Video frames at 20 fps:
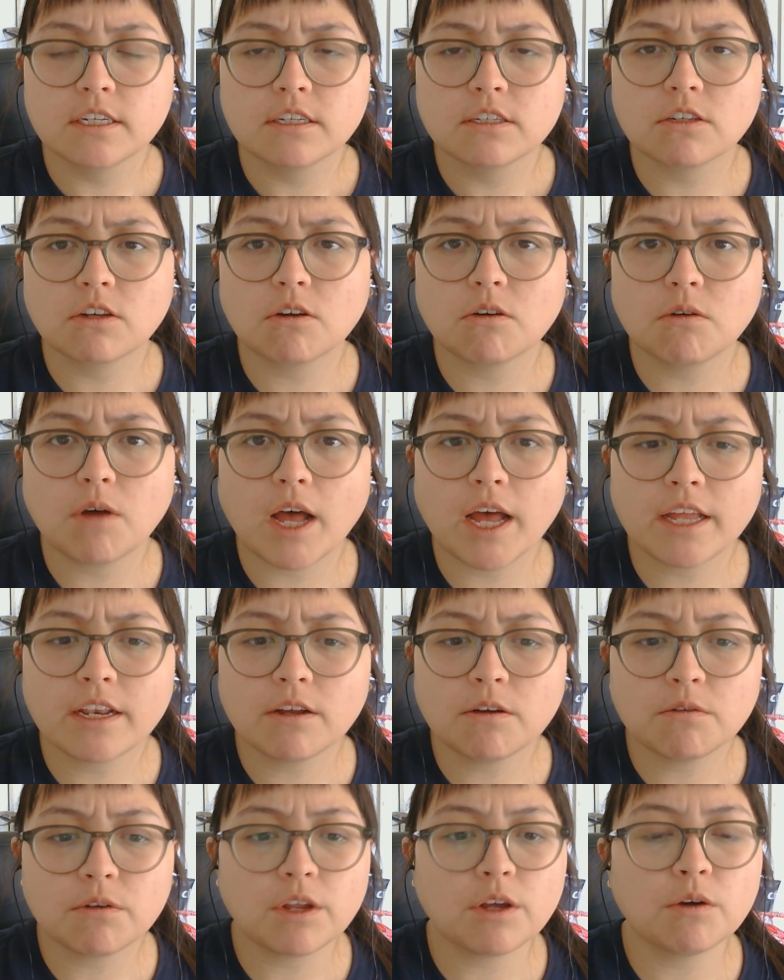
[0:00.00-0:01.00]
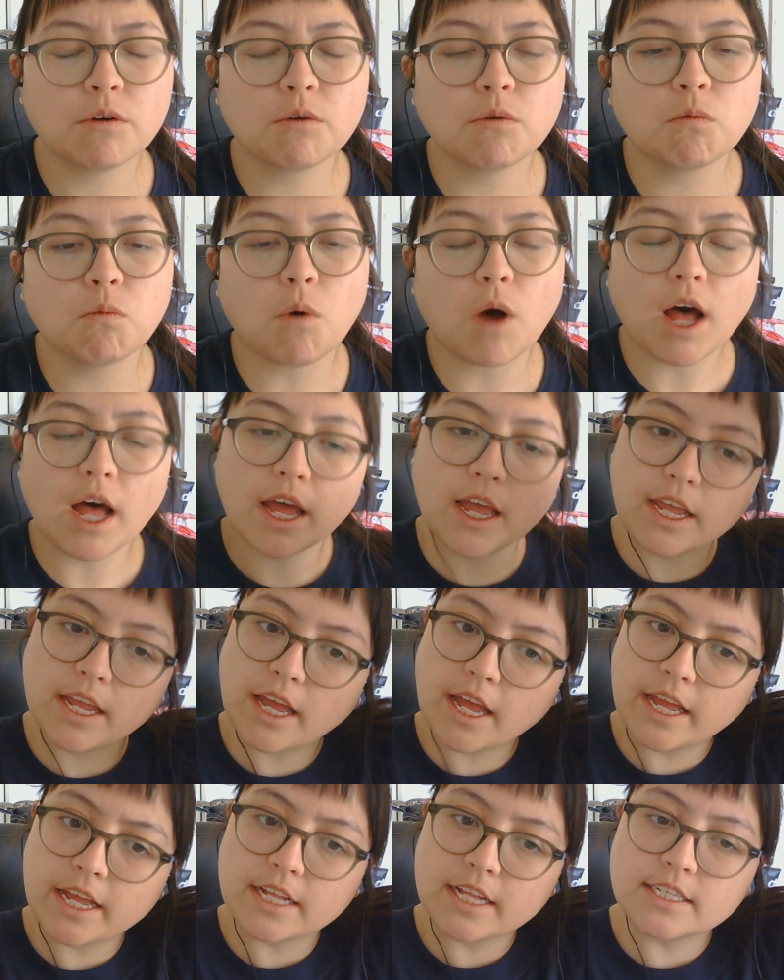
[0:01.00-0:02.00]
So I don't know why
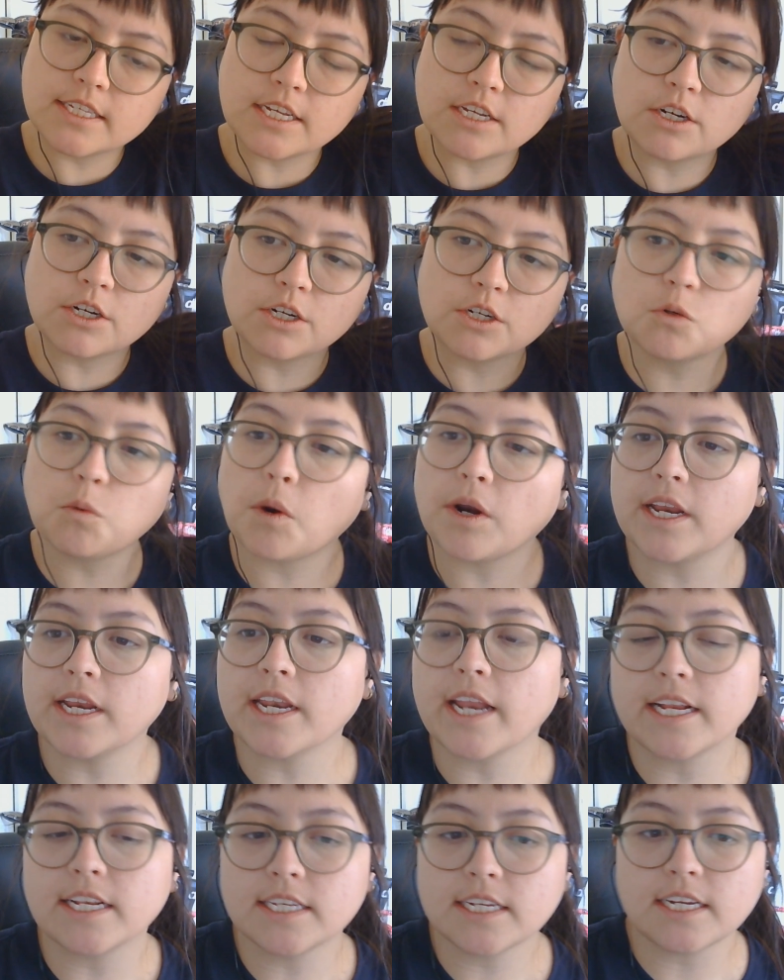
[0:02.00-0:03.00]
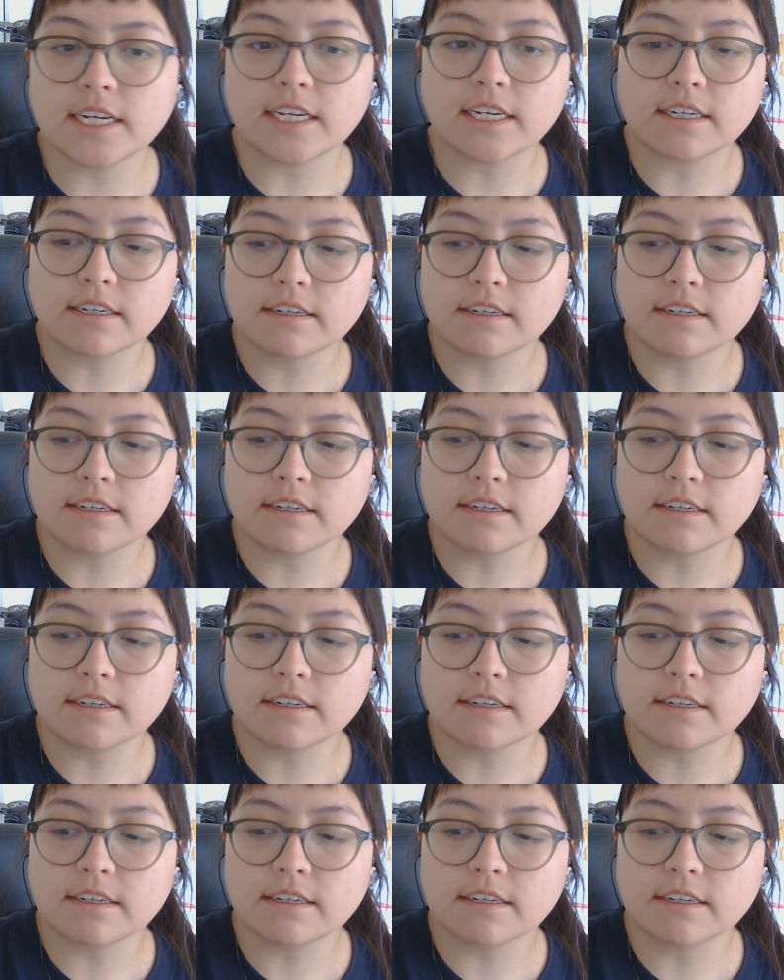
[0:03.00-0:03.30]
I had seen her in 2019.